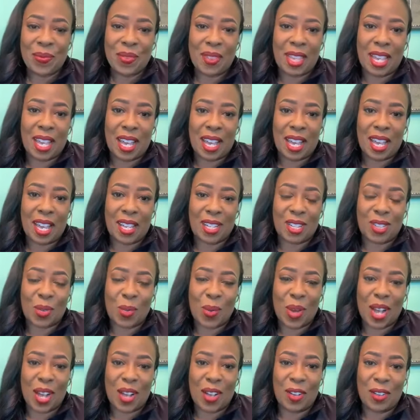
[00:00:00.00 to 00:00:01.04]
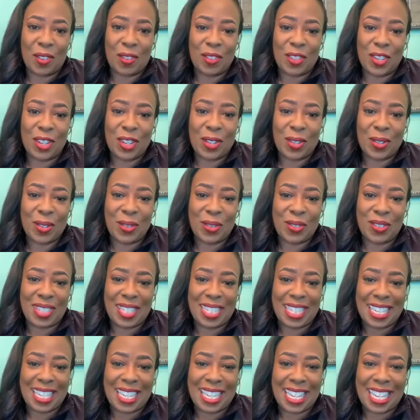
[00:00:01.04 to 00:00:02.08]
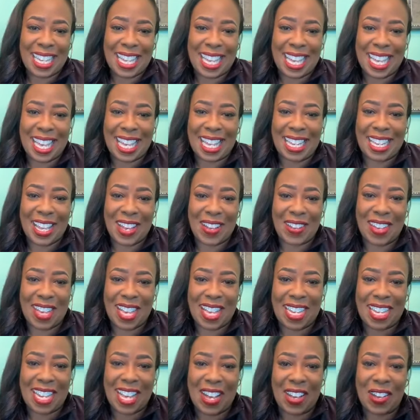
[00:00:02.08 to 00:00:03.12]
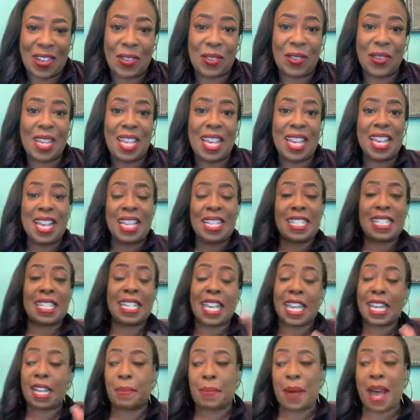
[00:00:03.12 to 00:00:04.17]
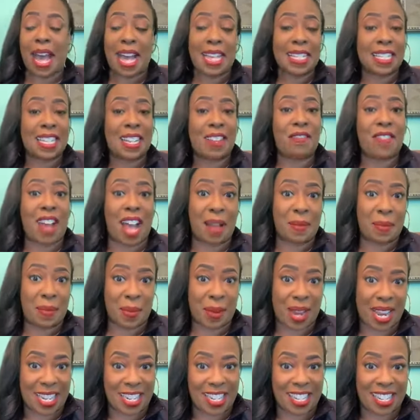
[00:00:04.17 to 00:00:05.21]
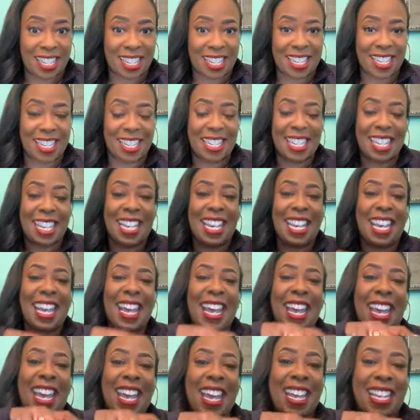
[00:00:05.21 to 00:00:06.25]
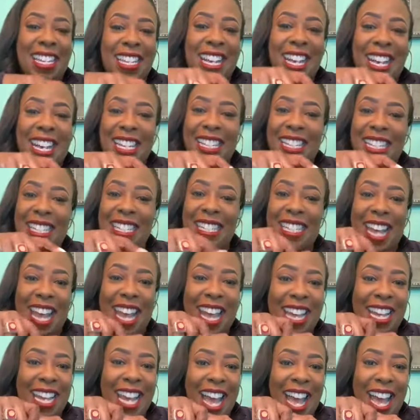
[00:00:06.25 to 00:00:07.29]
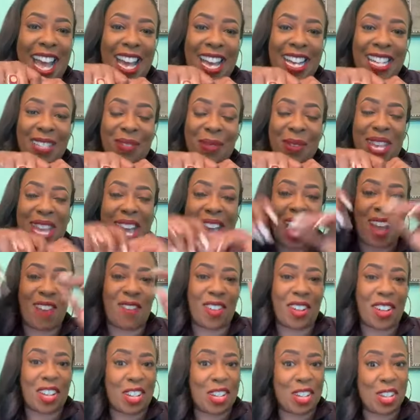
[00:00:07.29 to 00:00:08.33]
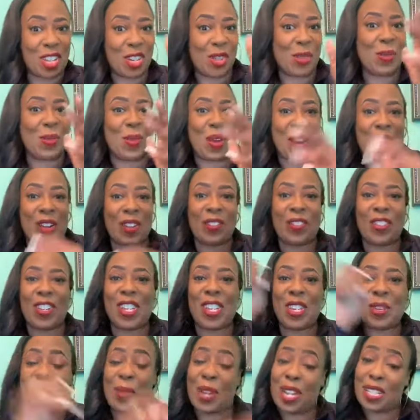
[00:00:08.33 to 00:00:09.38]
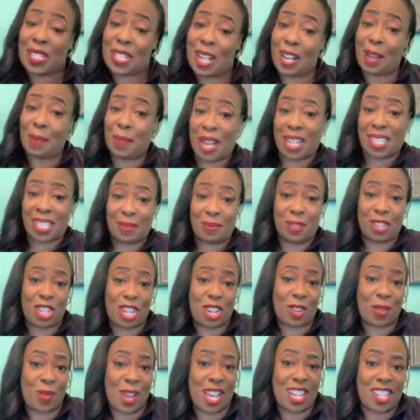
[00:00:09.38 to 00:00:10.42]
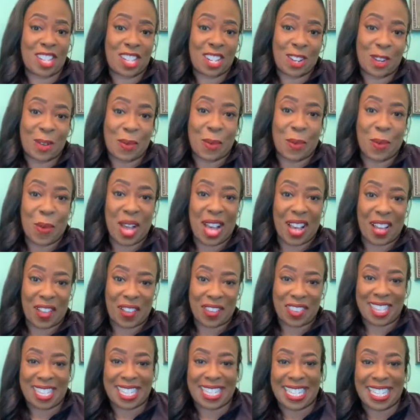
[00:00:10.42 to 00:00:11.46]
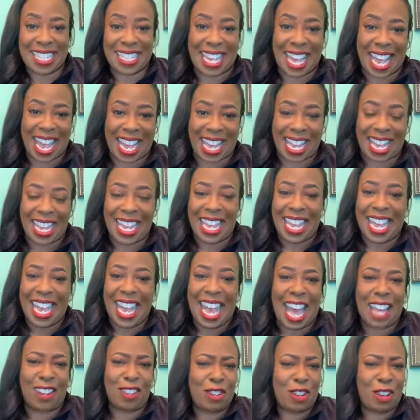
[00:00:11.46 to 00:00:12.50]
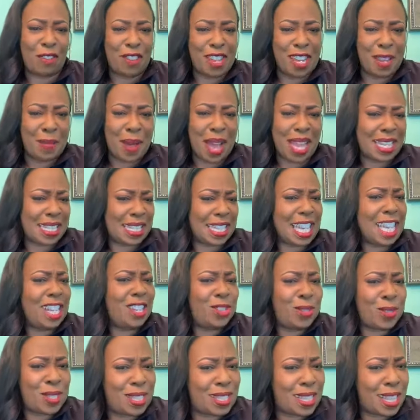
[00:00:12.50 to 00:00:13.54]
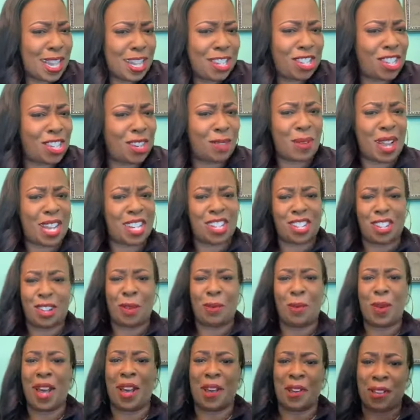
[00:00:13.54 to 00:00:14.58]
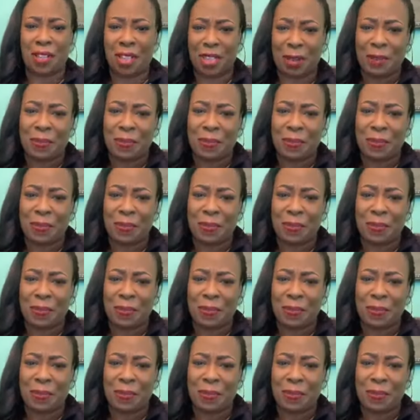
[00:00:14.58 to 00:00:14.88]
12 noon. Hello, hello. To get a positive vibration. And today, guys, we have a good word for you. We're going to talk about some generational wealth today. I don't know if anybody's interested in generational wealth,